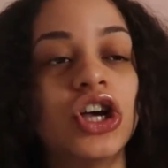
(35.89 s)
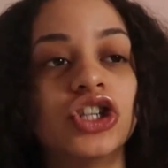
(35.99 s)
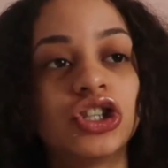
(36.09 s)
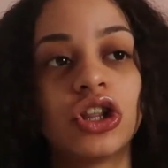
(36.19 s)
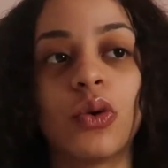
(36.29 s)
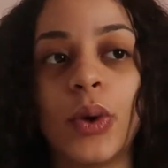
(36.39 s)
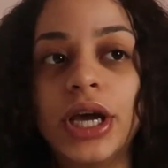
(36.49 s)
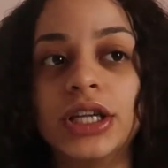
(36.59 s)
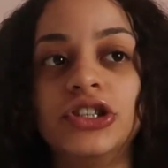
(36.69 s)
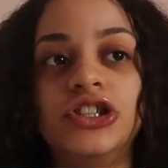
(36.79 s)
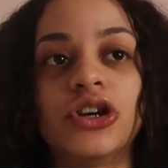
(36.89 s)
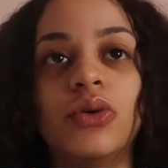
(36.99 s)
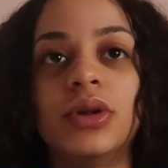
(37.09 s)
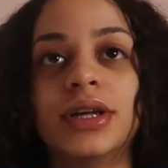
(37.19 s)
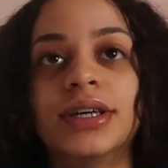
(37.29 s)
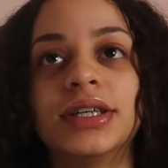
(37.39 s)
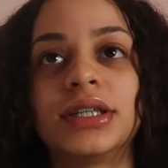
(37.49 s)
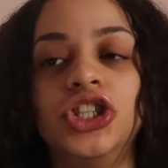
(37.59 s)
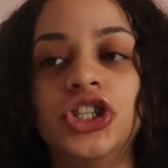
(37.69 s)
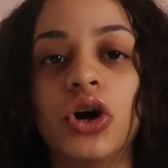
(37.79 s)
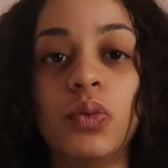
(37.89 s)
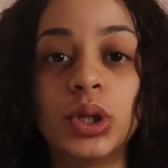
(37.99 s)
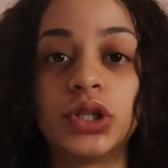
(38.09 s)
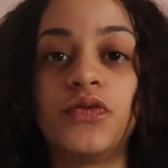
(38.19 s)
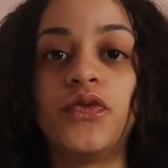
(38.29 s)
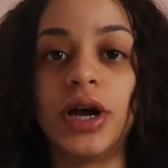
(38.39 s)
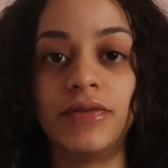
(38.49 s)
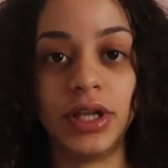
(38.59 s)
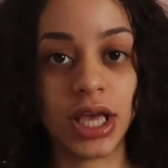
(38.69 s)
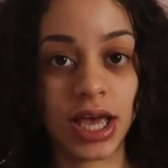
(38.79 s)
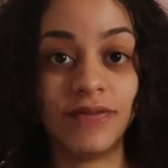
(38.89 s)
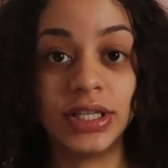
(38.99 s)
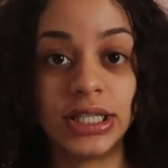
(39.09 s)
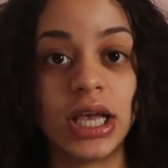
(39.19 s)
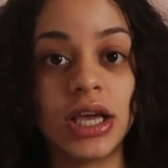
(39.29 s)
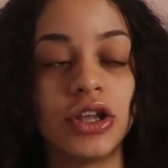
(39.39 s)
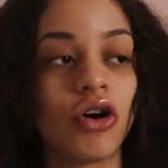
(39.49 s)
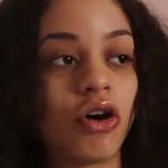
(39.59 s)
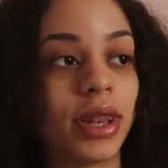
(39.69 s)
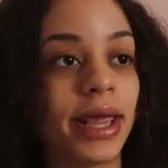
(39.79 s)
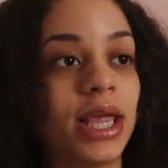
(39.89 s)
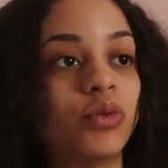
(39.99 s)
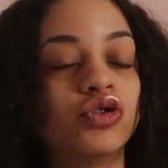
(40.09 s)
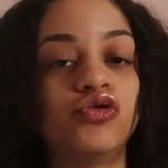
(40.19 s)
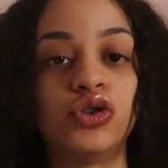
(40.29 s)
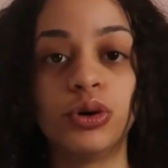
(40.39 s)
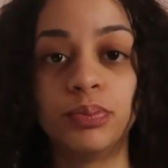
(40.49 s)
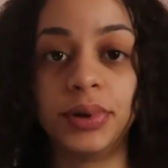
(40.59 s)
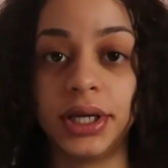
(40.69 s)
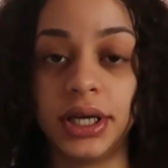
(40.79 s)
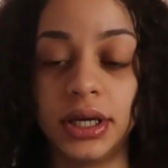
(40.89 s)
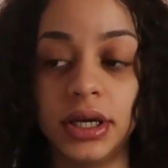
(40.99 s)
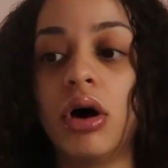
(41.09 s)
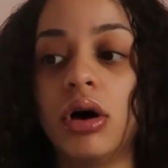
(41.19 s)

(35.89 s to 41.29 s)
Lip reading: So the way Joe looked, Joe was very heavy set, y'all. Like, he was real big.